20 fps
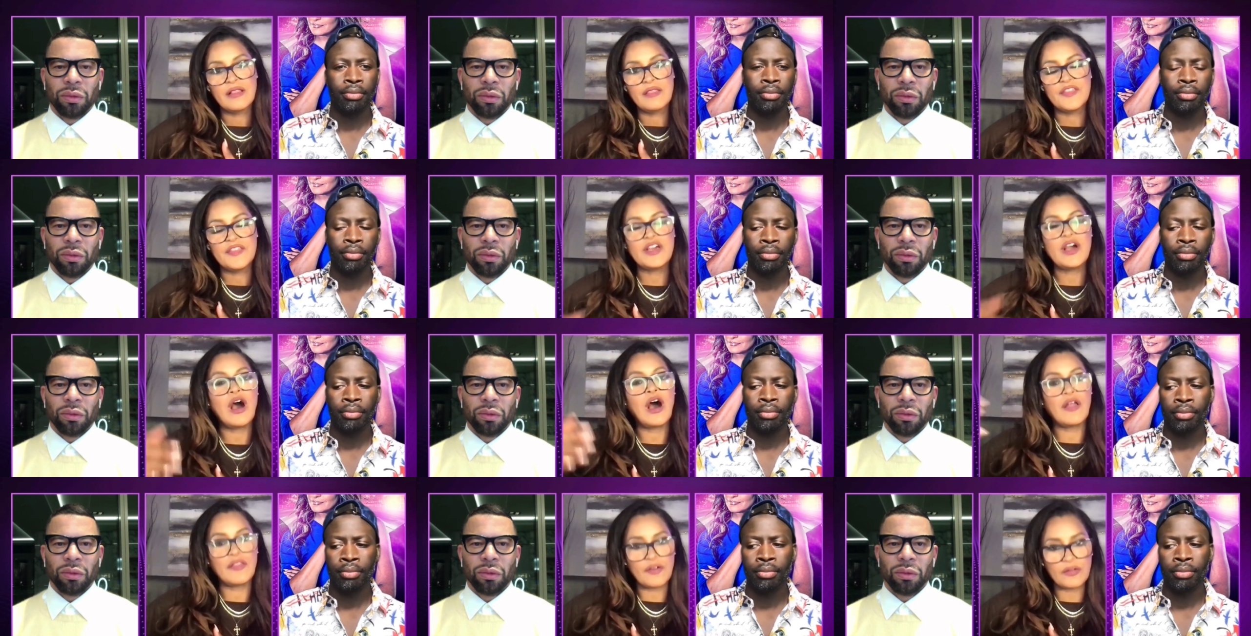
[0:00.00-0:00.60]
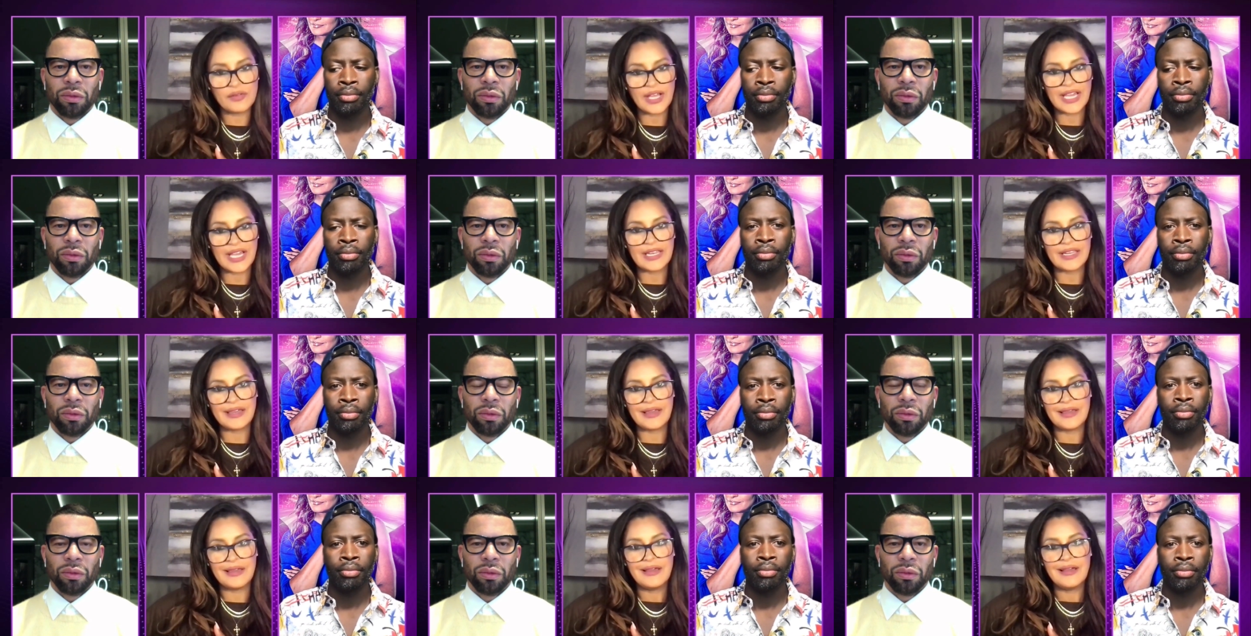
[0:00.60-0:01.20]
Speaker 1: the other
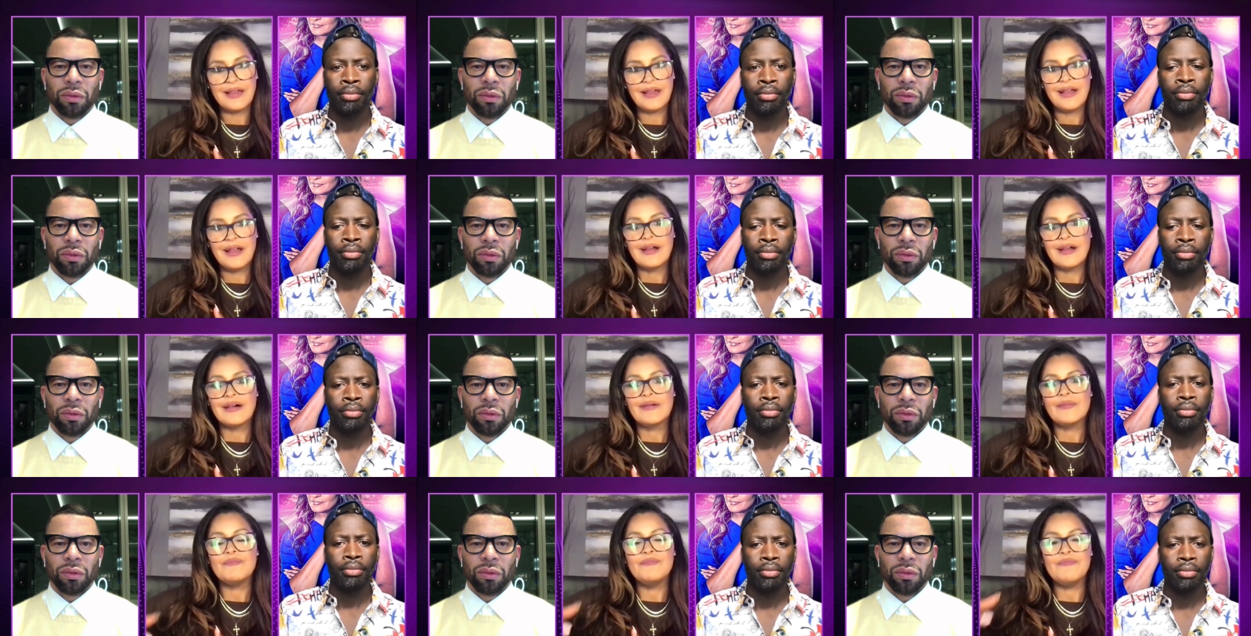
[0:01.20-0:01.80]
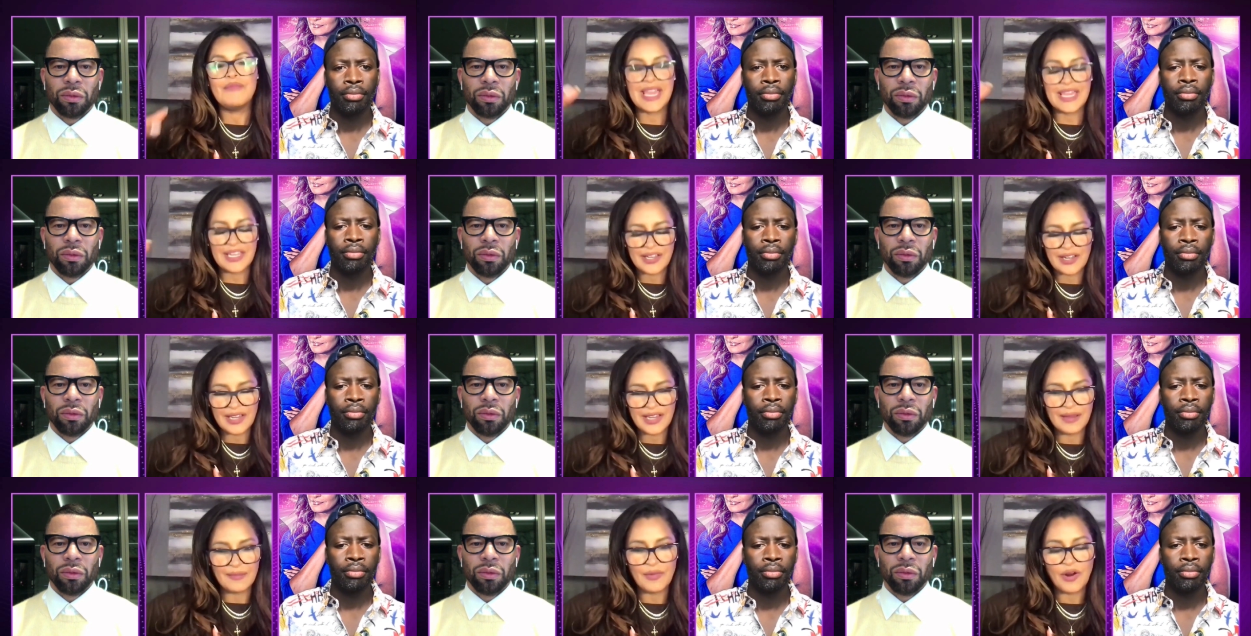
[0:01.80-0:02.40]
lady made
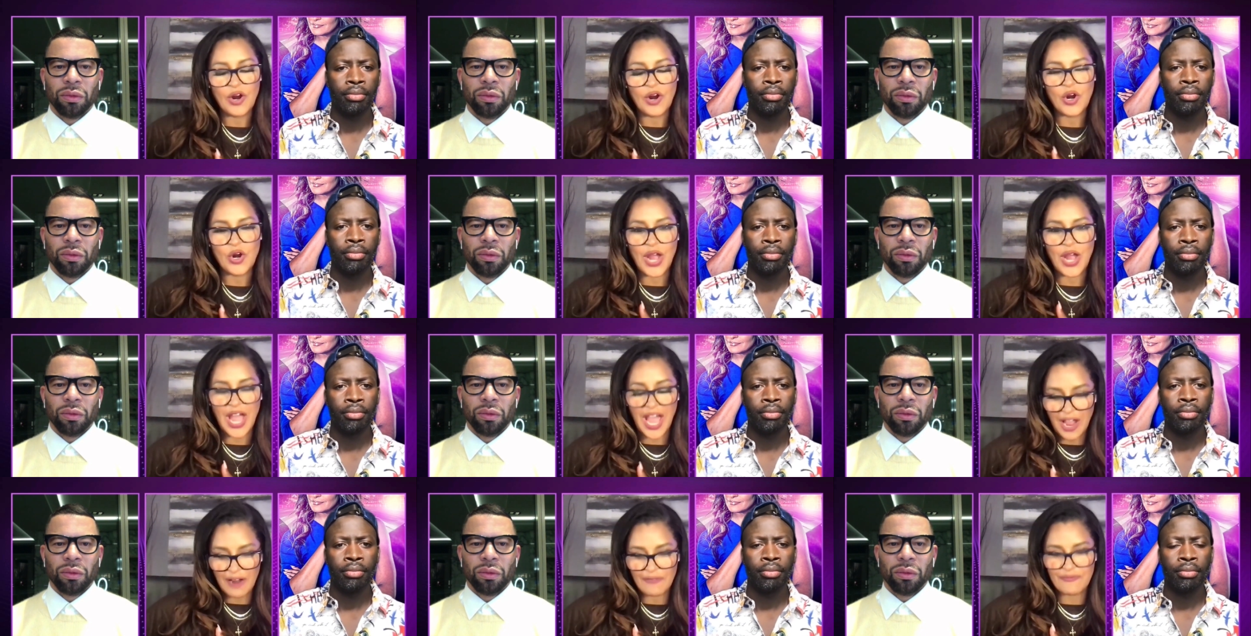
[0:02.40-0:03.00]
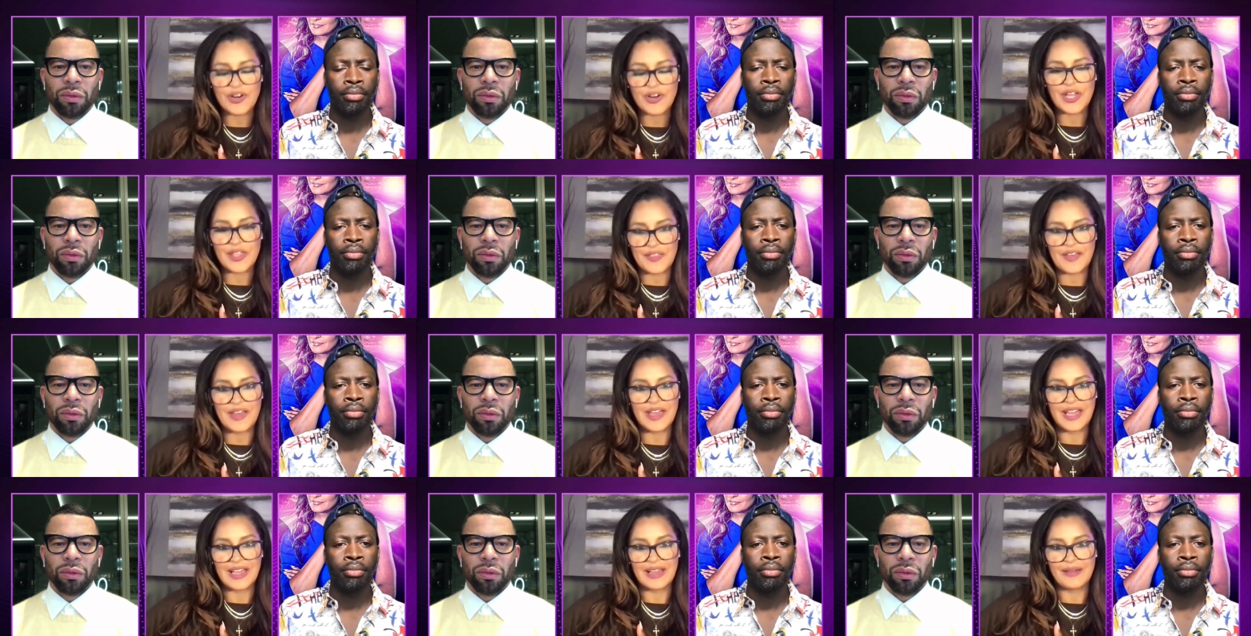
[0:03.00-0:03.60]
him her
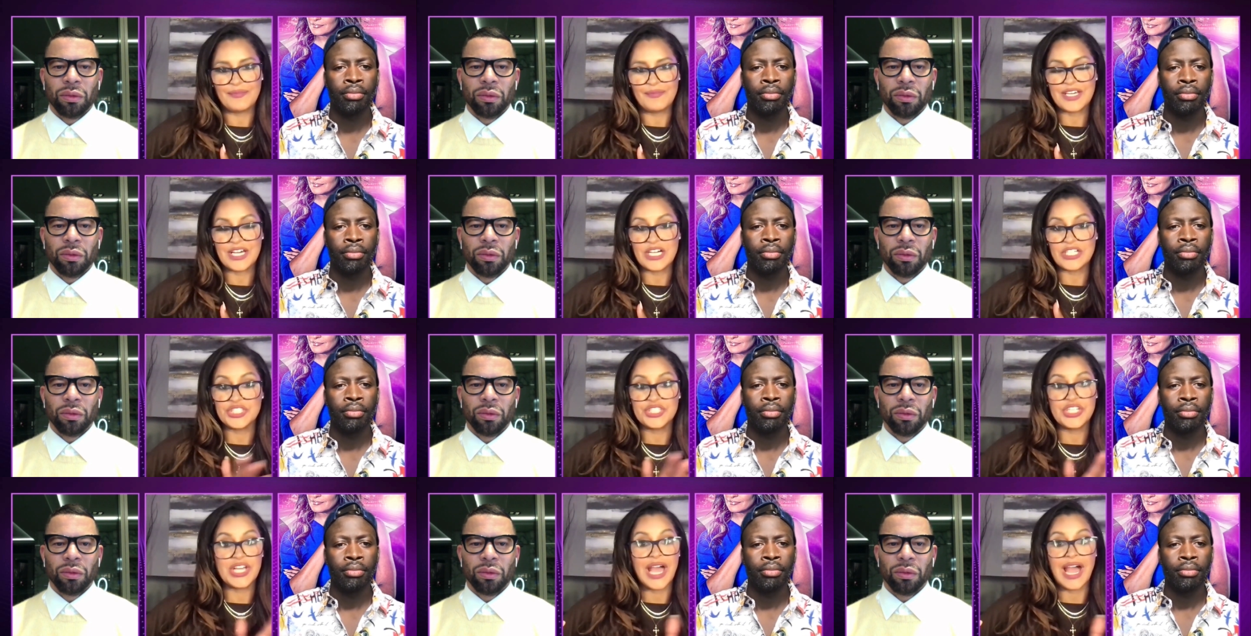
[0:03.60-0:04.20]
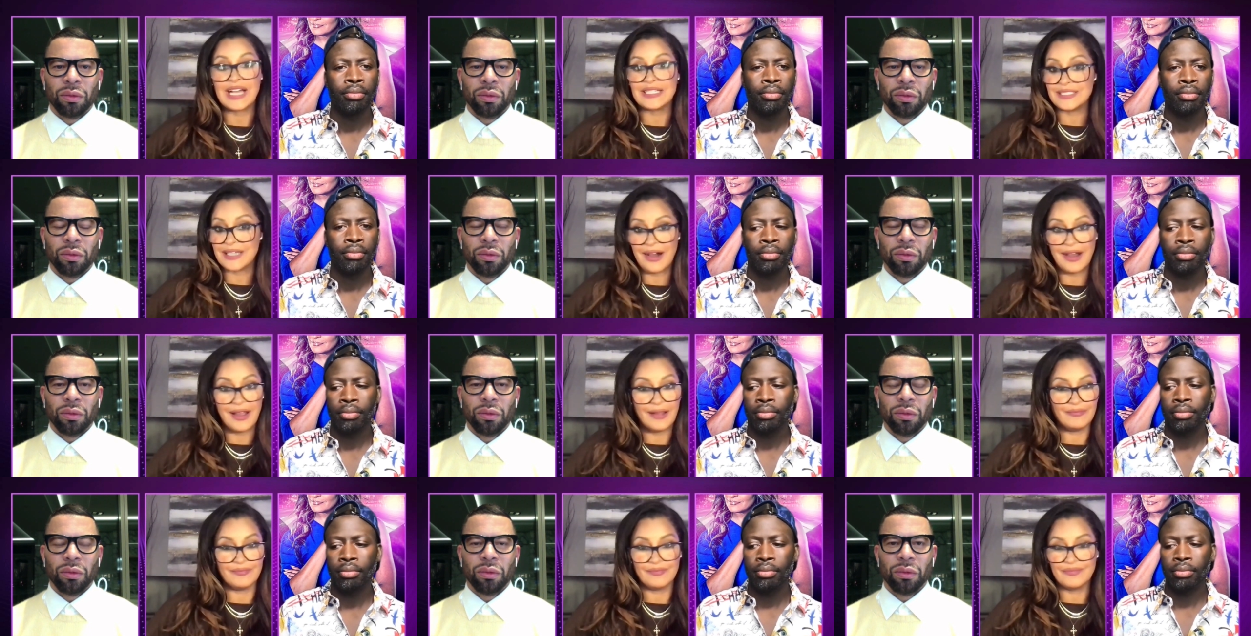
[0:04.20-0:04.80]
everything because she had
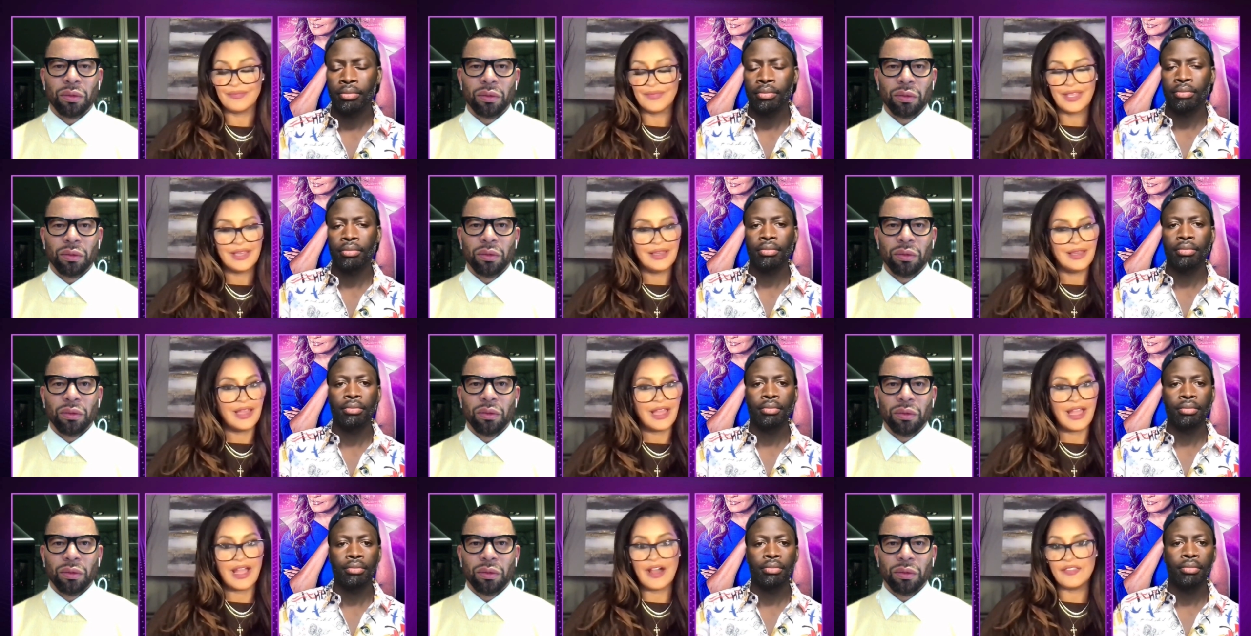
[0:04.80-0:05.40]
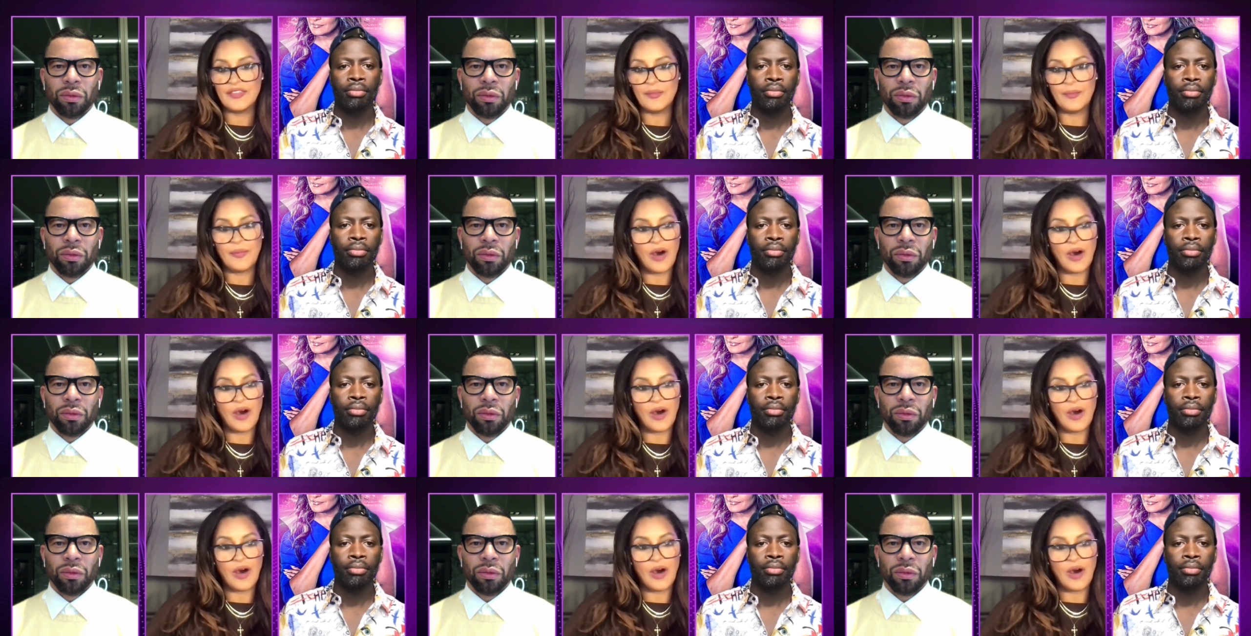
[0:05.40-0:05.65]
time. And the